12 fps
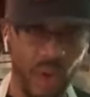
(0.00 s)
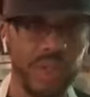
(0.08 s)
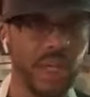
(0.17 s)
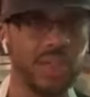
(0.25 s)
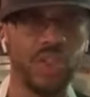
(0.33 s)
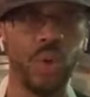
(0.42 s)

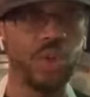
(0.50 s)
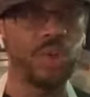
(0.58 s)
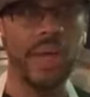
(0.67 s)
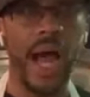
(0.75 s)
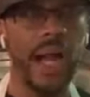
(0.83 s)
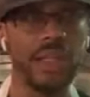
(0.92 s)
you just do
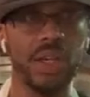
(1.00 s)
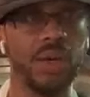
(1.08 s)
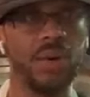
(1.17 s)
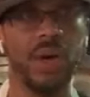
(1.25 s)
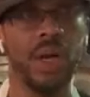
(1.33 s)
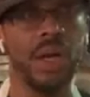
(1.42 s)
what you gotta
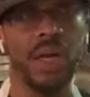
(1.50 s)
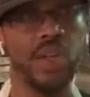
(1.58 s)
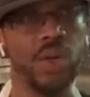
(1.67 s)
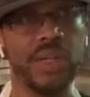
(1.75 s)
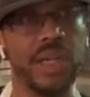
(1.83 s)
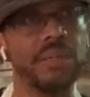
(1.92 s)
do.
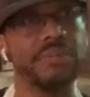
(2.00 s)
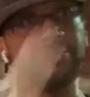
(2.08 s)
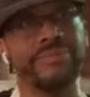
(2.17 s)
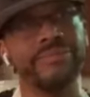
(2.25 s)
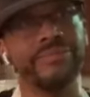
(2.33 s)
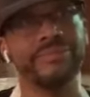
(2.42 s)
You just
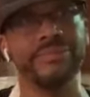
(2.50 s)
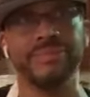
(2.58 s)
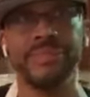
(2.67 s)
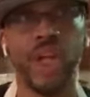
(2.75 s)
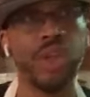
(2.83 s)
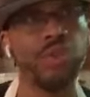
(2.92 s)

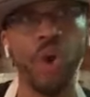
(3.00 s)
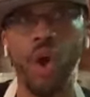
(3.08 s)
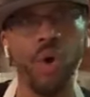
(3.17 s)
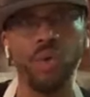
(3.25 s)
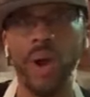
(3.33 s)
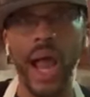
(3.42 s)
throw it